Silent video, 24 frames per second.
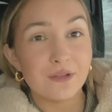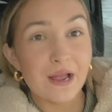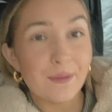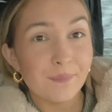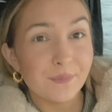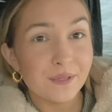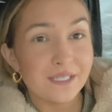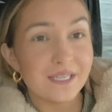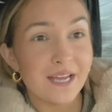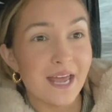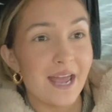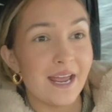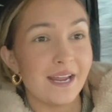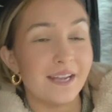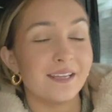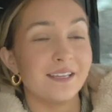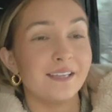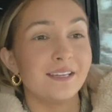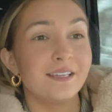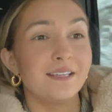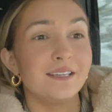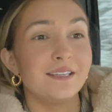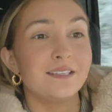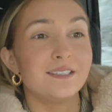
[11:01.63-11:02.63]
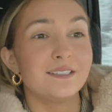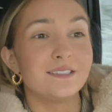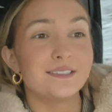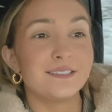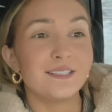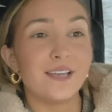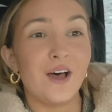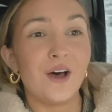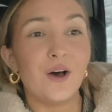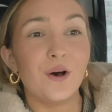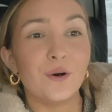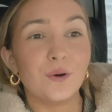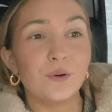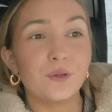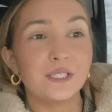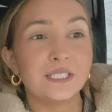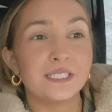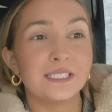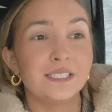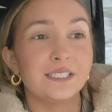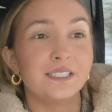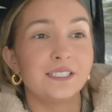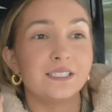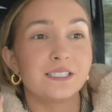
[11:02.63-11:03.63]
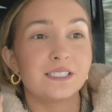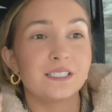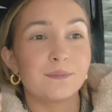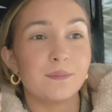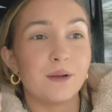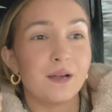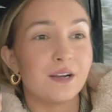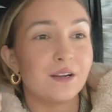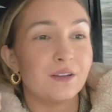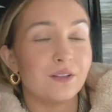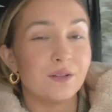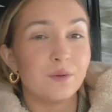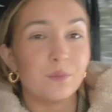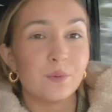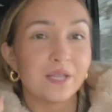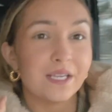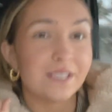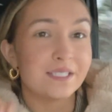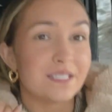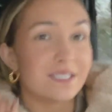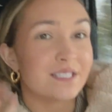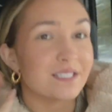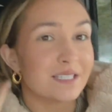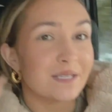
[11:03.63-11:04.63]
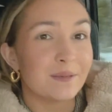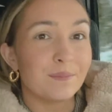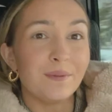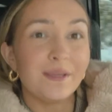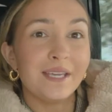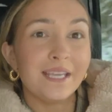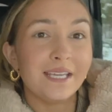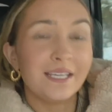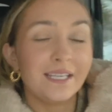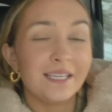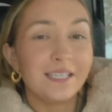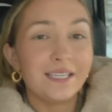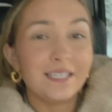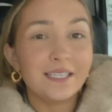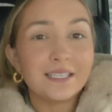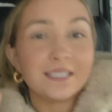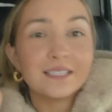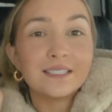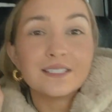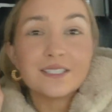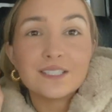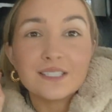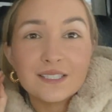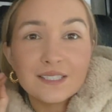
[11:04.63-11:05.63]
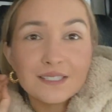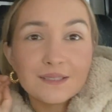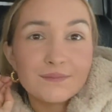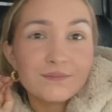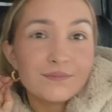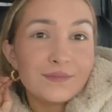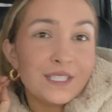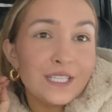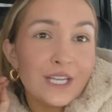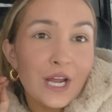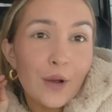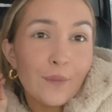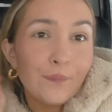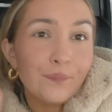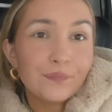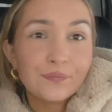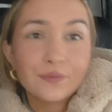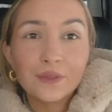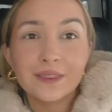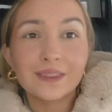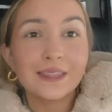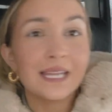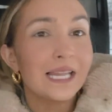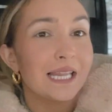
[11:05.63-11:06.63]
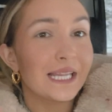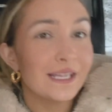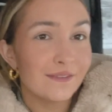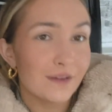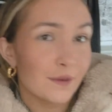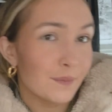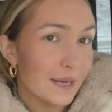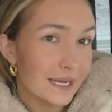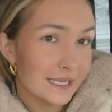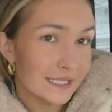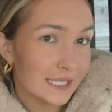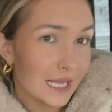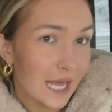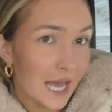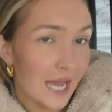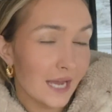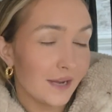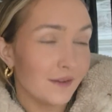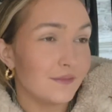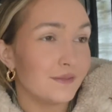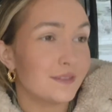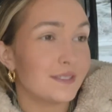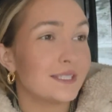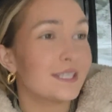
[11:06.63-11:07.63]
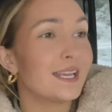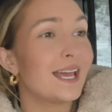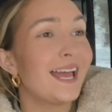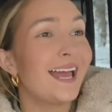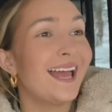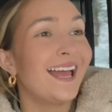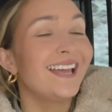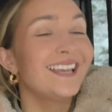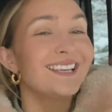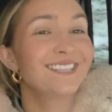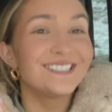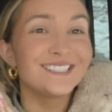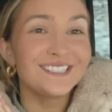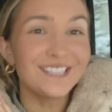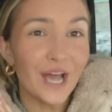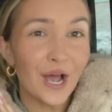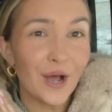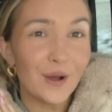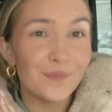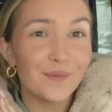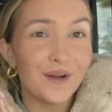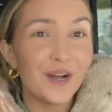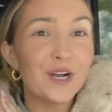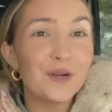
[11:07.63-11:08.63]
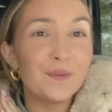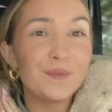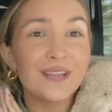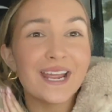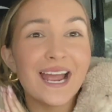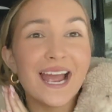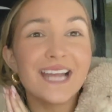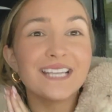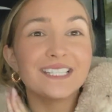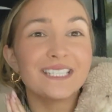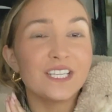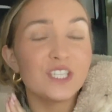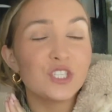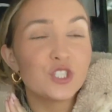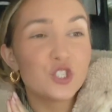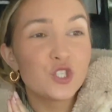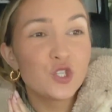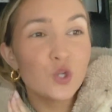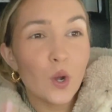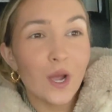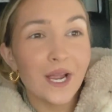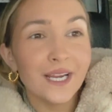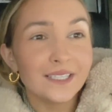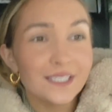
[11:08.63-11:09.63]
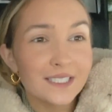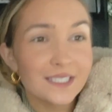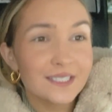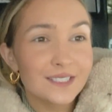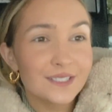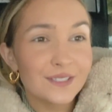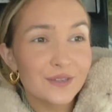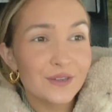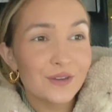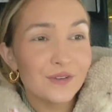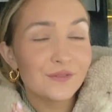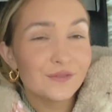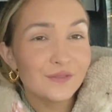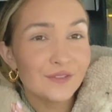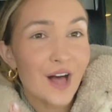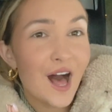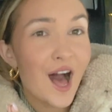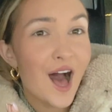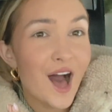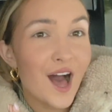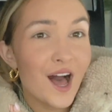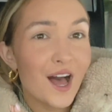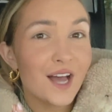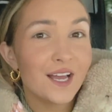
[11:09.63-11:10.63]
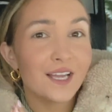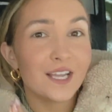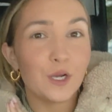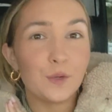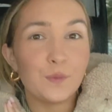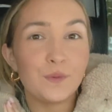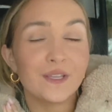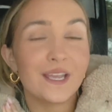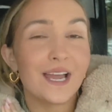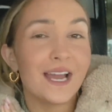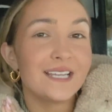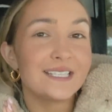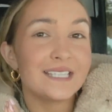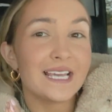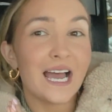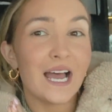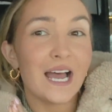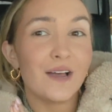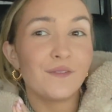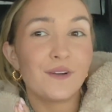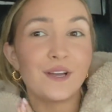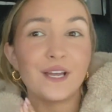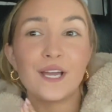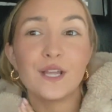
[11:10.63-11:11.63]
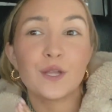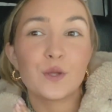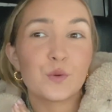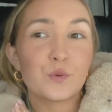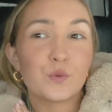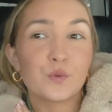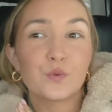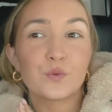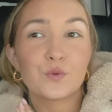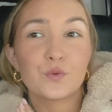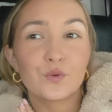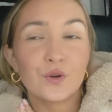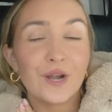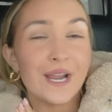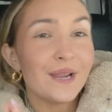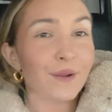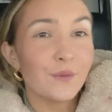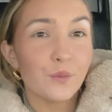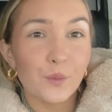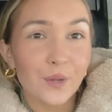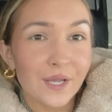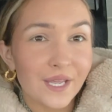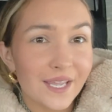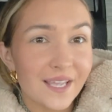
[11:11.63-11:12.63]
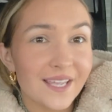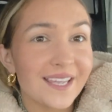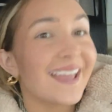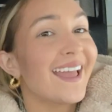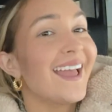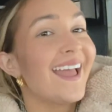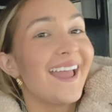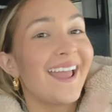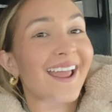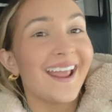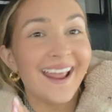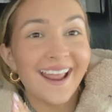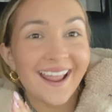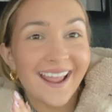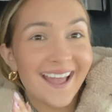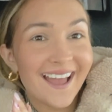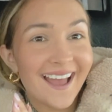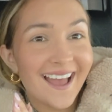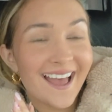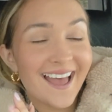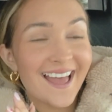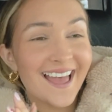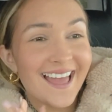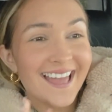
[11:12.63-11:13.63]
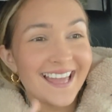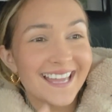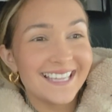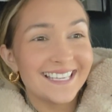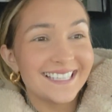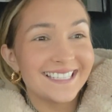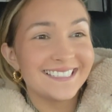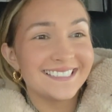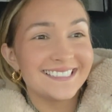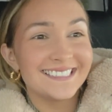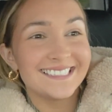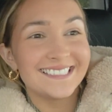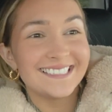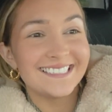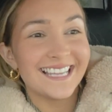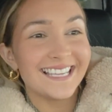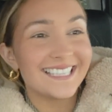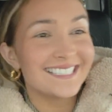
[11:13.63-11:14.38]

family day. So tomorrow we get to sleep in and just, you know, live our best lives. So I hope you guys enjoyed this little vlog. I hope you guys have a great week and